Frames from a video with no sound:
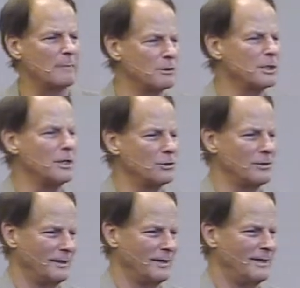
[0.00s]
your teacher
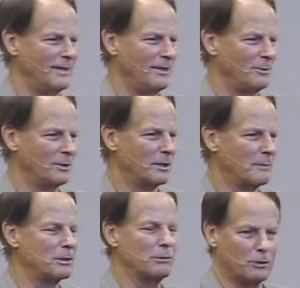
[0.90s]
when it
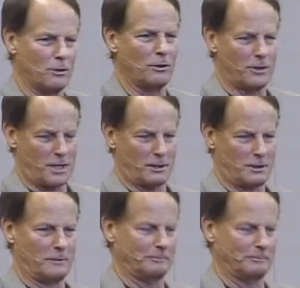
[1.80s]
comes to eternal things.